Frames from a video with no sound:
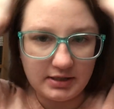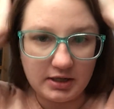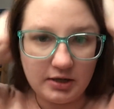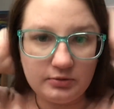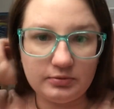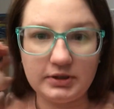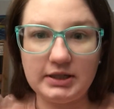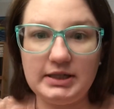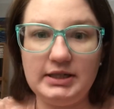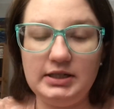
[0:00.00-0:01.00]
a
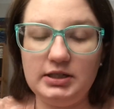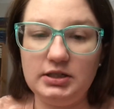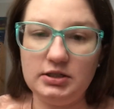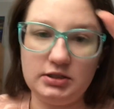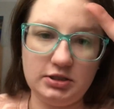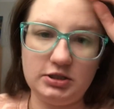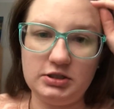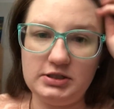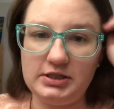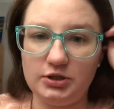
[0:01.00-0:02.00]
really good
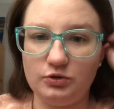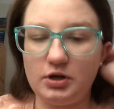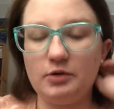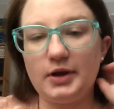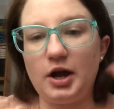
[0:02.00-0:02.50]
deal going